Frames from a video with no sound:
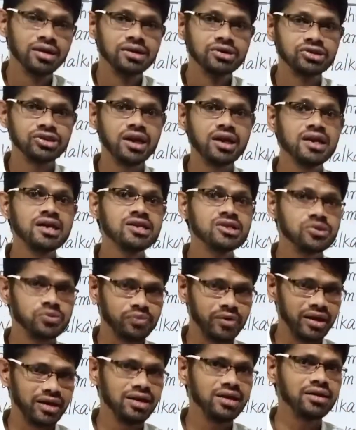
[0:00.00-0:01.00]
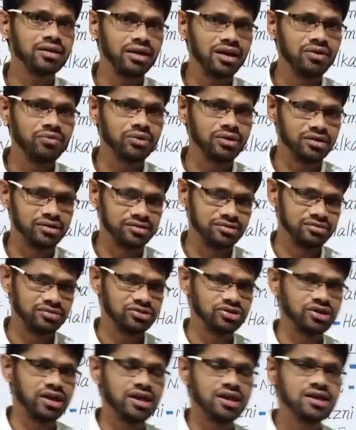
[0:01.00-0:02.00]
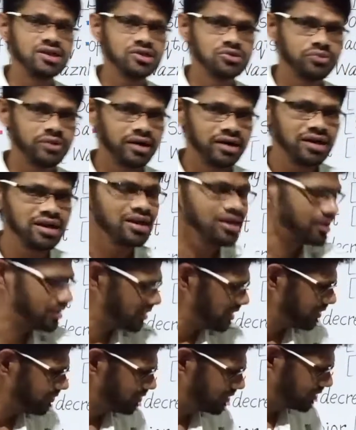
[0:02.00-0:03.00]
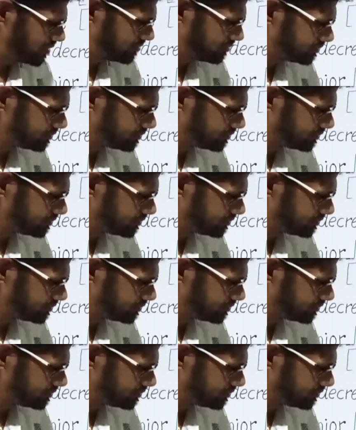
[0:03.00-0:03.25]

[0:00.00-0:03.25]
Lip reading: She is very clever. She is very clever.